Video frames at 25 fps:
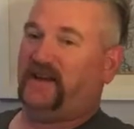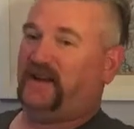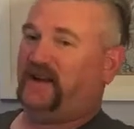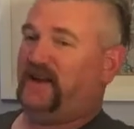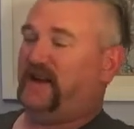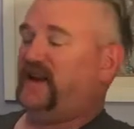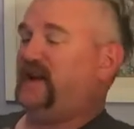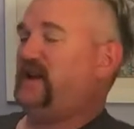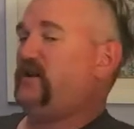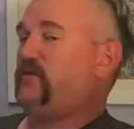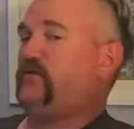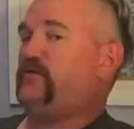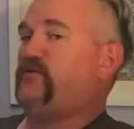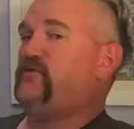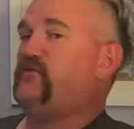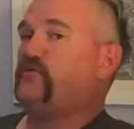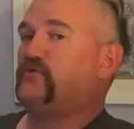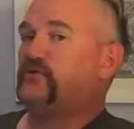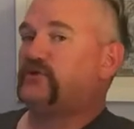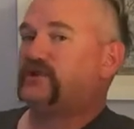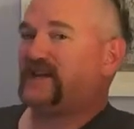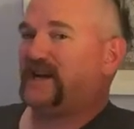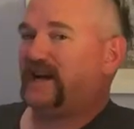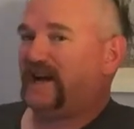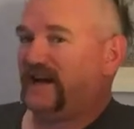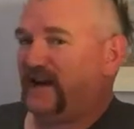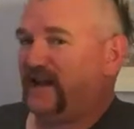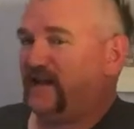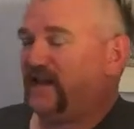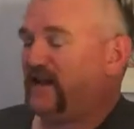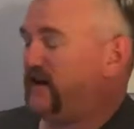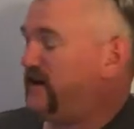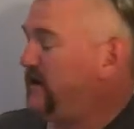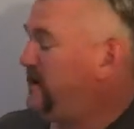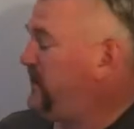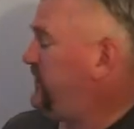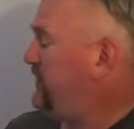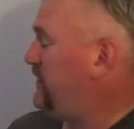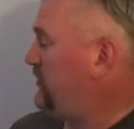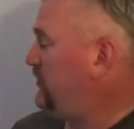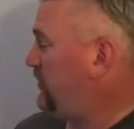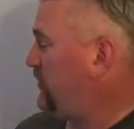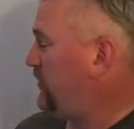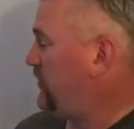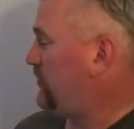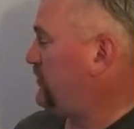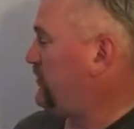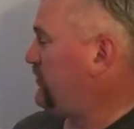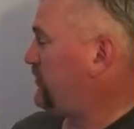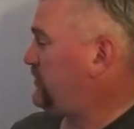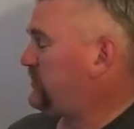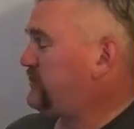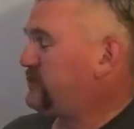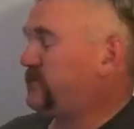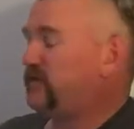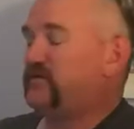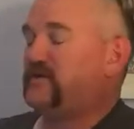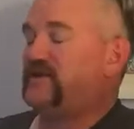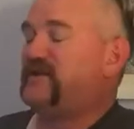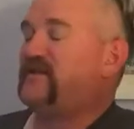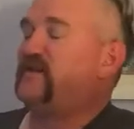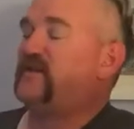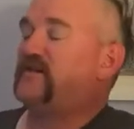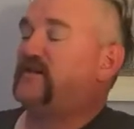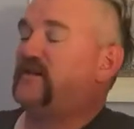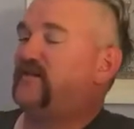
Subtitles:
Anyone who knows Islay will know what's down there.